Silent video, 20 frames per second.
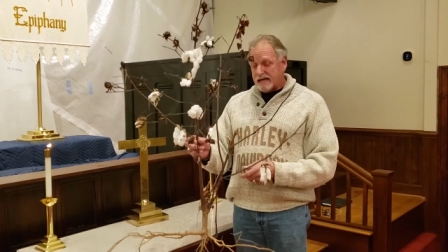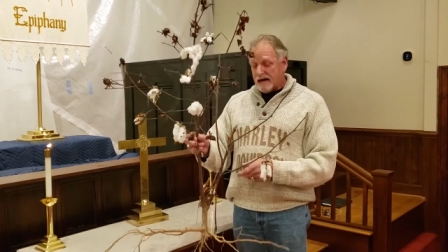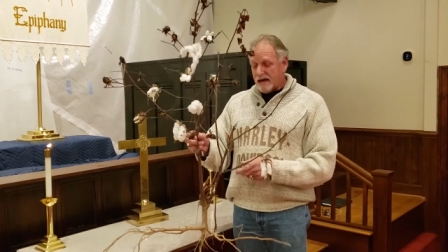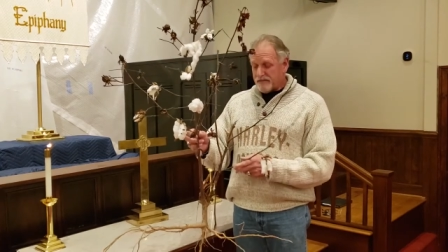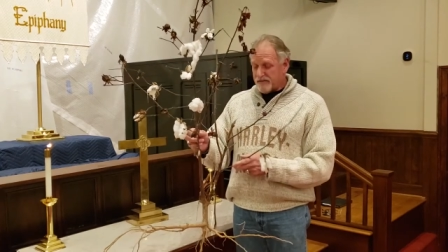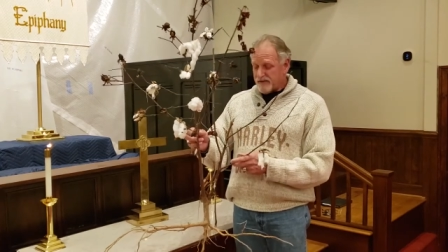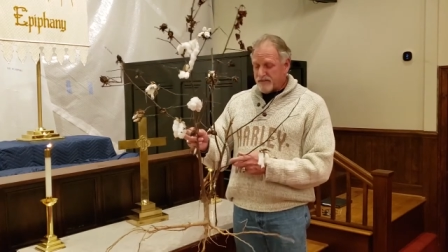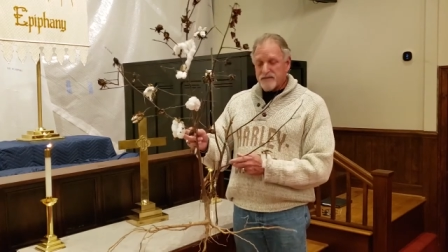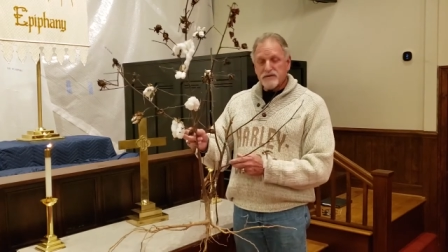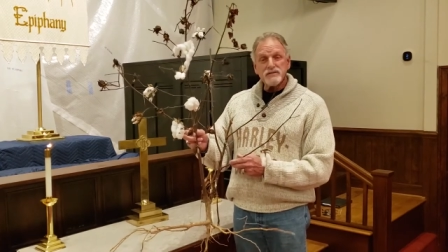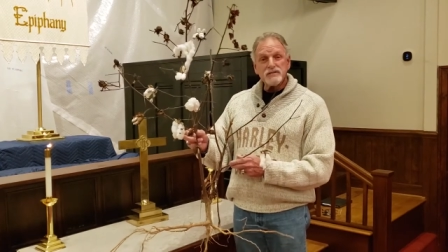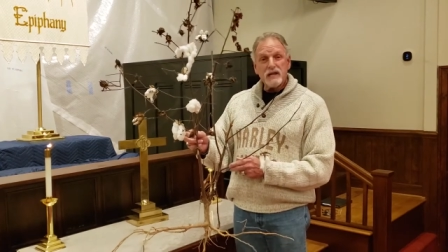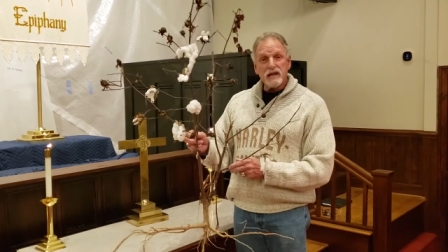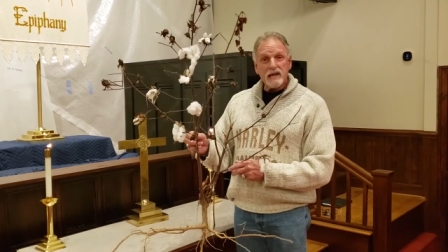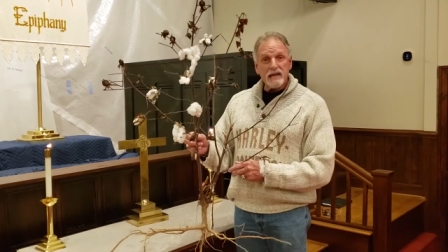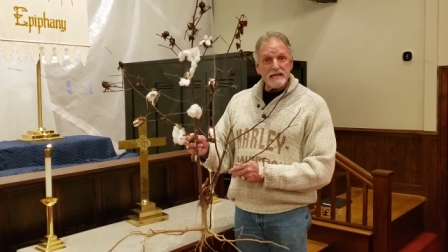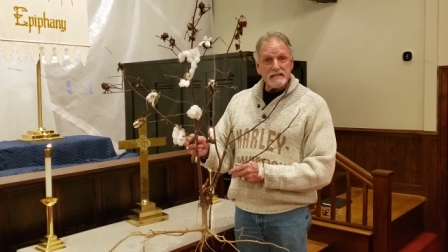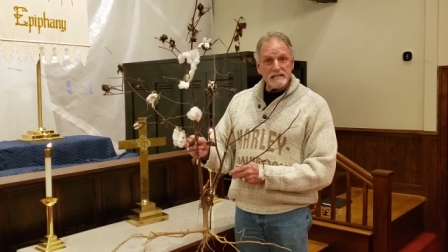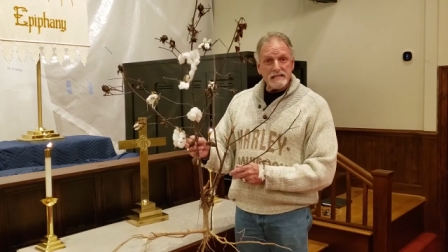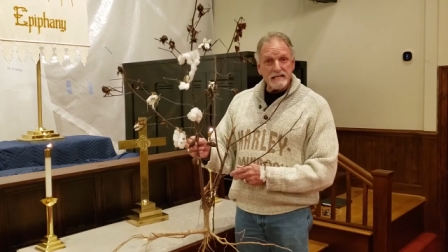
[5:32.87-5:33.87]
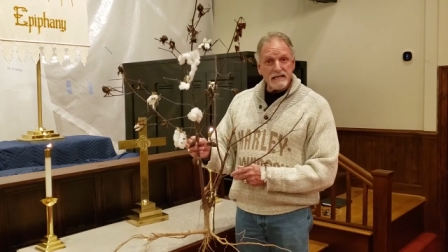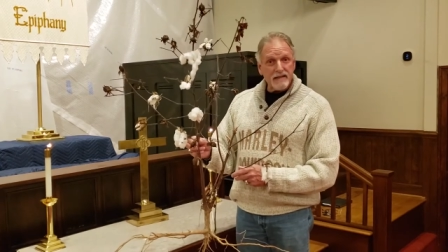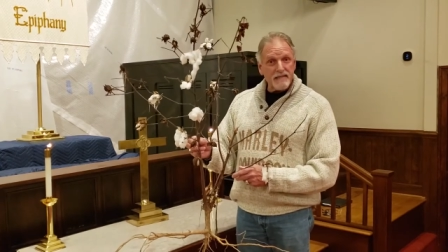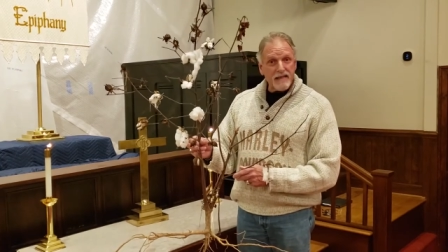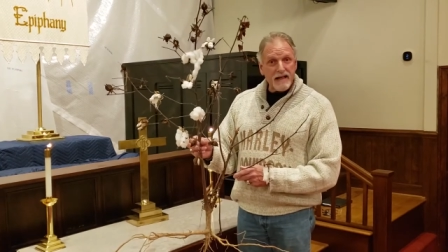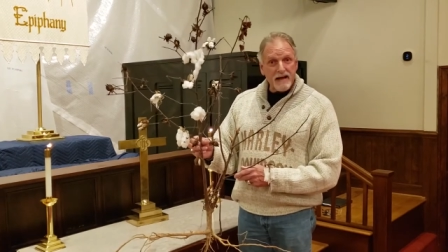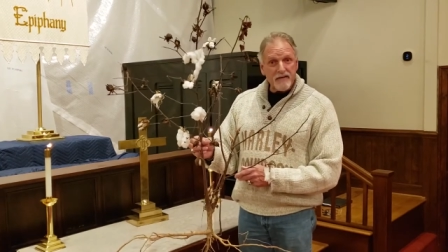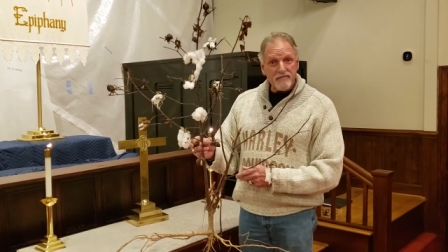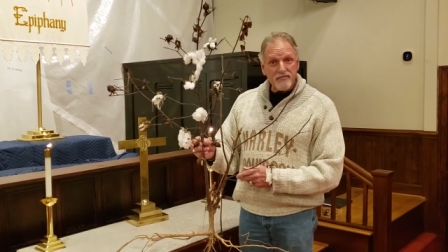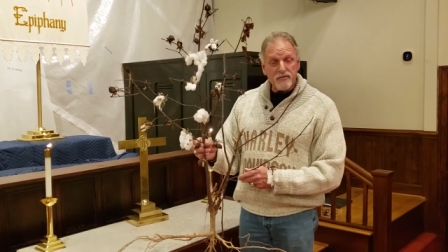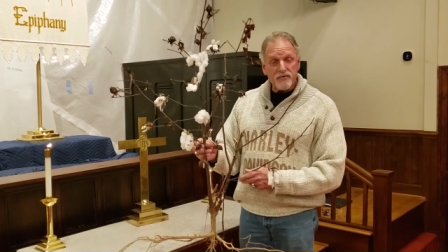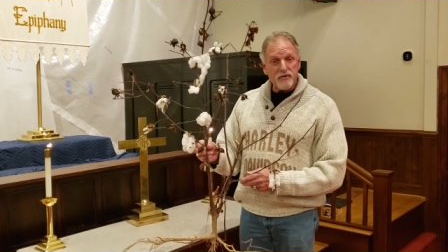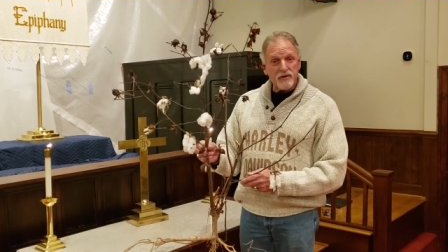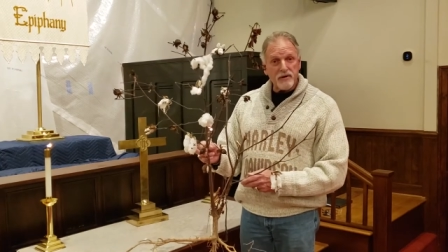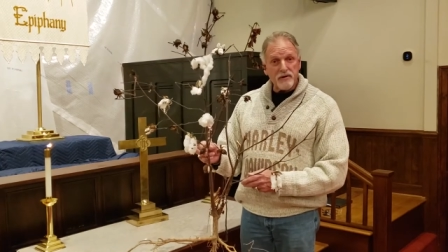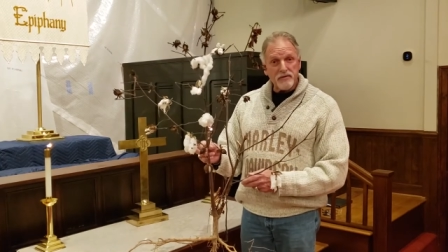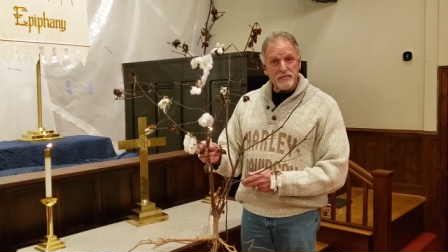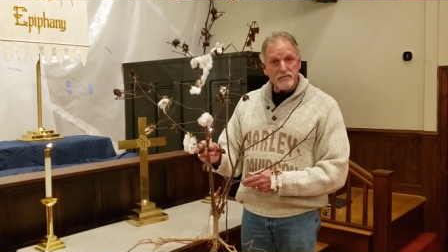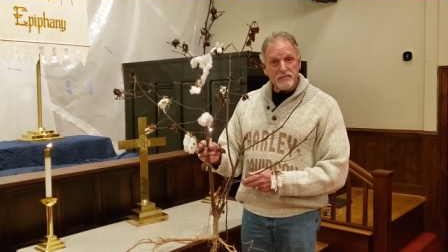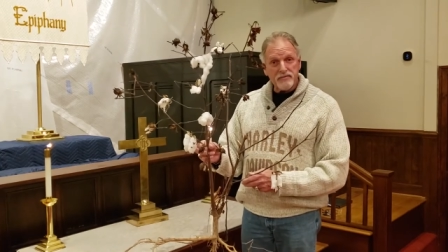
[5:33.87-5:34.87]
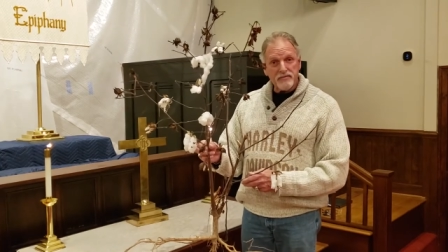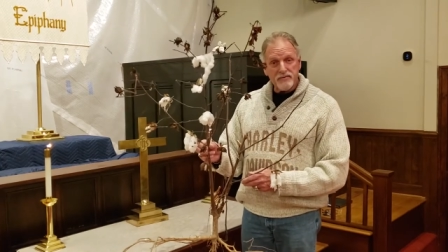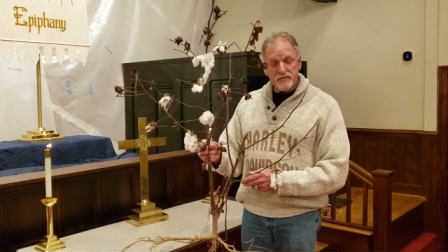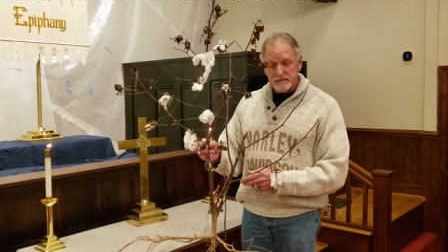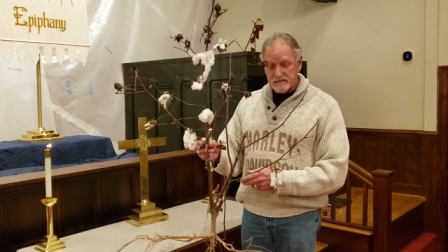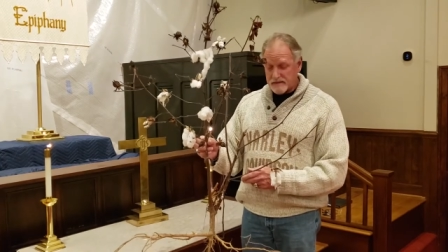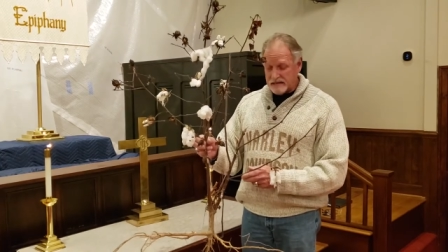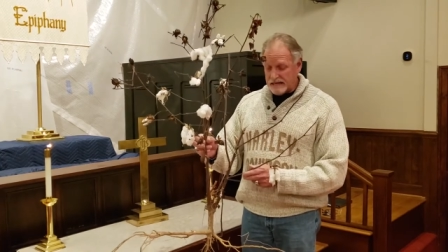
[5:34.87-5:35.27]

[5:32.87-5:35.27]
I think there's a lesson in that for us.